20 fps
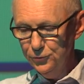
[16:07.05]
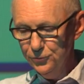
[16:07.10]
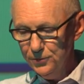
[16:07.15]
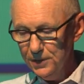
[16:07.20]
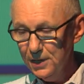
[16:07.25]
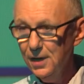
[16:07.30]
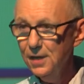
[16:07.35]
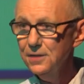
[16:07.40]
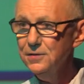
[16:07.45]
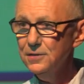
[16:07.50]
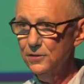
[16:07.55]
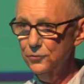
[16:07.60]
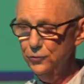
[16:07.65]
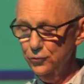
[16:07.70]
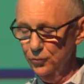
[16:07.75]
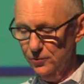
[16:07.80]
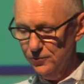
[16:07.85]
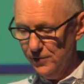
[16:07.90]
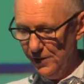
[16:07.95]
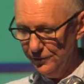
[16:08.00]
you can't
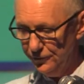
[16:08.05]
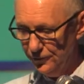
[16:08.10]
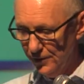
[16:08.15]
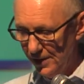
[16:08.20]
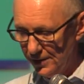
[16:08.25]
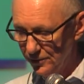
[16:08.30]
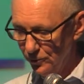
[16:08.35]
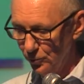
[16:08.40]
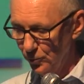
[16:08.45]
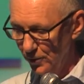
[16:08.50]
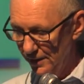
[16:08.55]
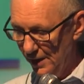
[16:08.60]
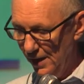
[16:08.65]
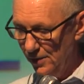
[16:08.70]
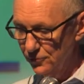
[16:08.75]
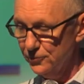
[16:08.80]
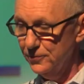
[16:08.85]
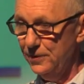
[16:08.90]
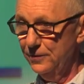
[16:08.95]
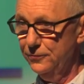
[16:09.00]
undo a referendum
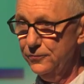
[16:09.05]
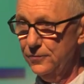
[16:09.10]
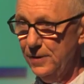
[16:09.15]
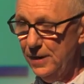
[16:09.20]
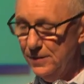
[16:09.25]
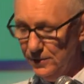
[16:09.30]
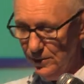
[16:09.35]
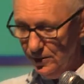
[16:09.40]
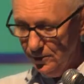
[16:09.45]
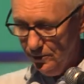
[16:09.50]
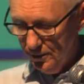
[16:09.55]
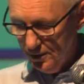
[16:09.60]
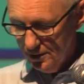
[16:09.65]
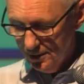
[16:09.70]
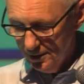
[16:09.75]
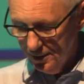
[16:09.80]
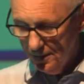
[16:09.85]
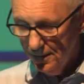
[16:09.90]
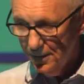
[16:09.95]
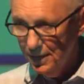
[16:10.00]
without a referendum,
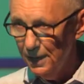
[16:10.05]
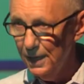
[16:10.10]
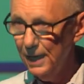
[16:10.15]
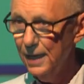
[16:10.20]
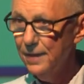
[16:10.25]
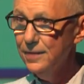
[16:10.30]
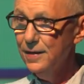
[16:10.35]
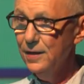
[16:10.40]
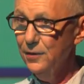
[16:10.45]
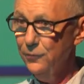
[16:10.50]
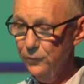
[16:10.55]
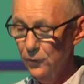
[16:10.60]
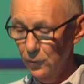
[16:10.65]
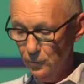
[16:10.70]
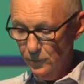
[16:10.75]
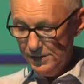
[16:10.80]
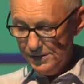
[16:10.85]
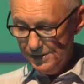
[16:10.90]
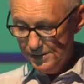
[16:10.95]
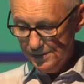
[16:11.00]
and therefore
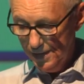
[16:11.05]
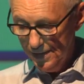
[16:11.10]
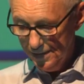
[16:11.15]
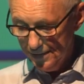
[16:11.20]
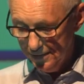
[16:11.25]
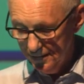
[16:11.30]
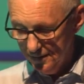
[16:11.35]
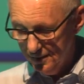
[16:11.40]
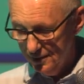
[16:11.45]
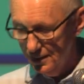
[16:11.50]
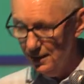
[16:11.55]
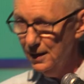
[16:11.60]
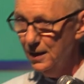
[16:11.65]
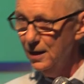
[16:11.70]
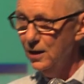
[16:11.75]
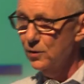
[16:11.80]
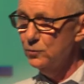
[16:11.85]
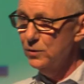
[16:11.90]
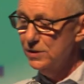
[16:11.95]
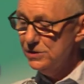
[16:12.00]
we're stuck.
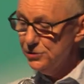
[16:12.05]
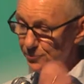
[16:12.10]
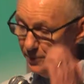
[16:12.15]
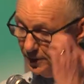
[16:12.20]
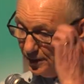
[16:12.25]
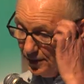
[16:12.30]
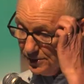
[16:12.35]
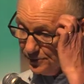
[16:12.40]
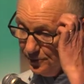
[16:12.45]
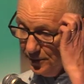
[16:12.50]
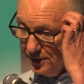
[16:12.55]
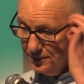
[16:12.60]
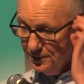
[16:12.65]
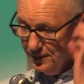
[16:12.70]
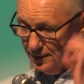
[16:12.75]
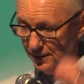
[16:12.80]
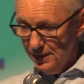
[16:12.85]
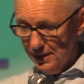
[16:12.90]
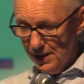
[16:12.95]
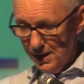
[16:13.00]
Which brings me to
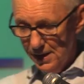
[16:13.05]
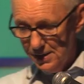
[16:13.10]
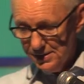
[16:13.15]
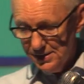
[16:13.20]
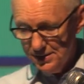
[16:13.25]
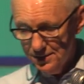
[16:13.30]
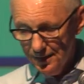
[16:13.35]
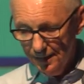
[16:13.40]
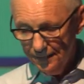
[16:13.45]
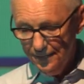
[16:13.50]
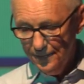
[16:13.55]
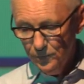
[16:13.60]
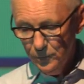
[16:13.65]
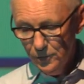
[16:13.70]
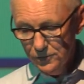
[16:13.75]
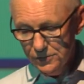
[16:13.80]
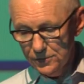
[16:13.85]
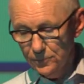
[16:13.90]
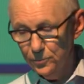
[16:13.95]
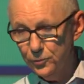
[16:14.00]
the last and I think
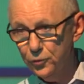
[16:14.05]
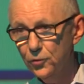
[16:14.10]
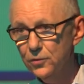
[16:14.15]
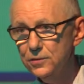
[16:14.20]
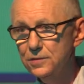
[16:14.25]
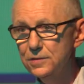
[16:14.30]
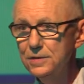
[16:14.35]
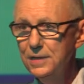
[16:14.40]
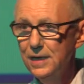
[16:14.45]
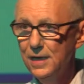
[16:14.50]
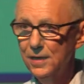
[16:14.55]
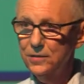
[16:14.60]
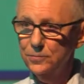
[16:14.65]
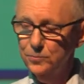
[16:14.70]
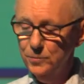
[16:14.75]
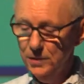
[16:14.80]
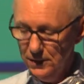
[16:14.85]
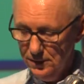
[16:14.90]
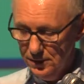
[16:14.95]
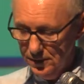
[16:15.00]
most important uh,
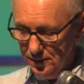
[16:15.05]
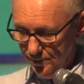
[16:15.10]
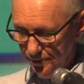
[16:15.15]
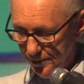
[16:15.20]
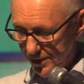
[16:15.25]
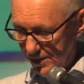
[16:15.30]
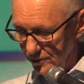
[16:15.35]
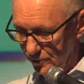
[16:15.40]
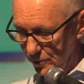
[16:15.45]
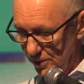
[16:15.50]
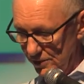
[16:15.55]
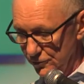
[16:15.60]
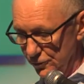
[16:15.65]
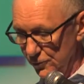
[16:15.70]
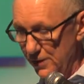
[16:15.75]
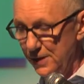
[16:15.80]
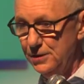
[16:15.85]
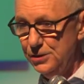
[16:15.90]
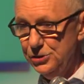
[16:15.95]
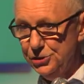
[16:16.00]
impediment to
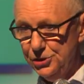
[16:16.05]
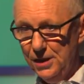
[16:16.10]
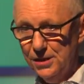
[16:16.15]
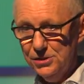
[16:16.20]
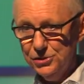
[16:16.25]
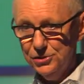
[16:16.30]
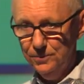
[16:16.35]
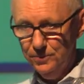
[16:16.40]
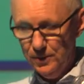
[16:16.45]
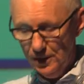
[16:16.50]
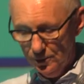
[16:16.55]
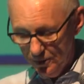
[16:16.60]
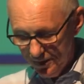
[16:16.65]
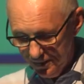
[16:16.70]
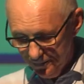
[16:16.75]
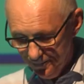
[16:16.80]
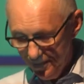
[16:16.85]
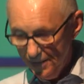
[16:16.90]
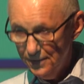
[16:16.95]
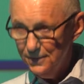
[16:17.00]
any change in public
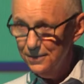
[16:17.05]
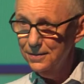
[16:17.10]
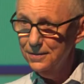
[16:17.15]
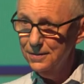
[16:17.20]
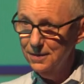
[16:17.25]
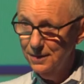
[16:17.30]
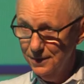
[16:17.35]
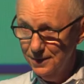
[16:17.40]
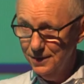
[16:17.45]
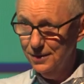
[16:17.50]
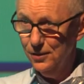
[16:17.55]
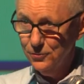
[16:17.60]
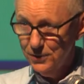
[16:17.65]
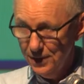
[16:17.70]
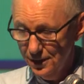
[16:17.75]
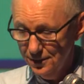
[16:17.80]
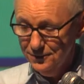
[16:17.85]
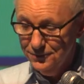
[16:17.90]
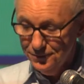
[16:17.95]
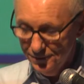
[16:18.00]
opinion, and then I'll
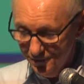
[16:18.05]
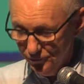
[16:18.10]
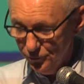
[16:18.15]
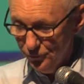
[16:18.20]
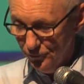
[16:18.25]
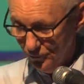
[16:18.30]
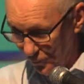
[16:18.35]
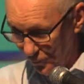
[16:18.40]
get to